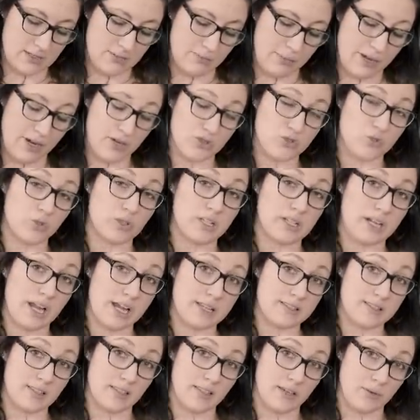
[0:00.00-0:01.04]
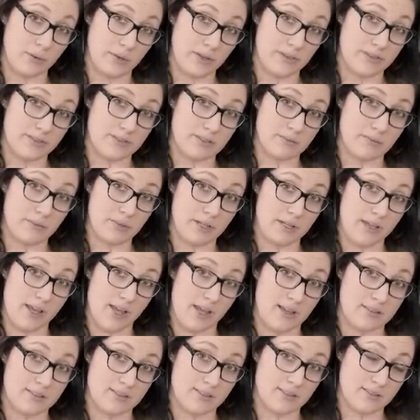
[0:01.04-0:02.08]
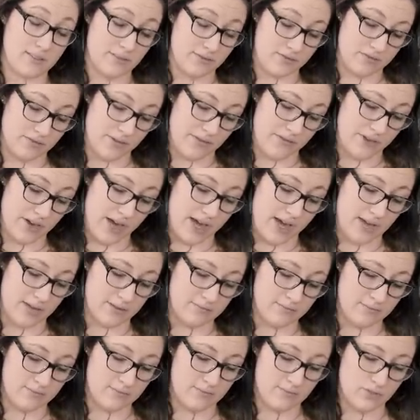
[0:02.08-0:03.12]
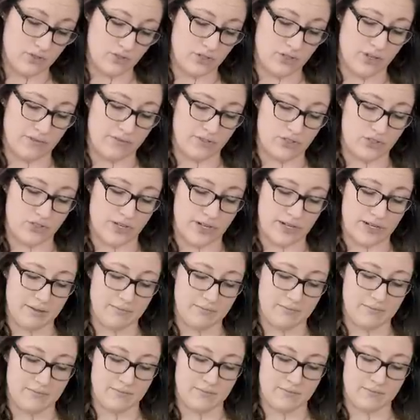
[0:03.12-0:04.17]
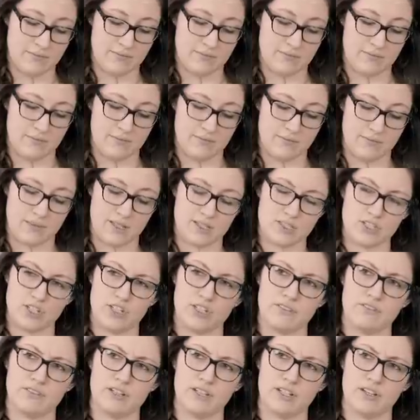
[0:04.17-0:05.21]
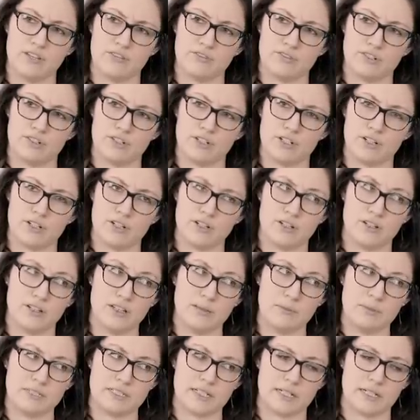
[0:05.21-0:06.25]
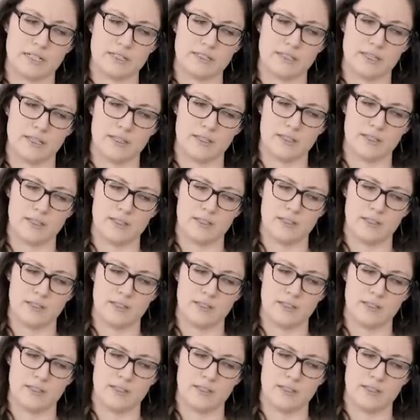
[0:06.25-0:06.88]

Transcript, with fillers: pairs really nicely with some beignets. If you've never had them, you should definitely try them. That's a good video for Clementine, I think.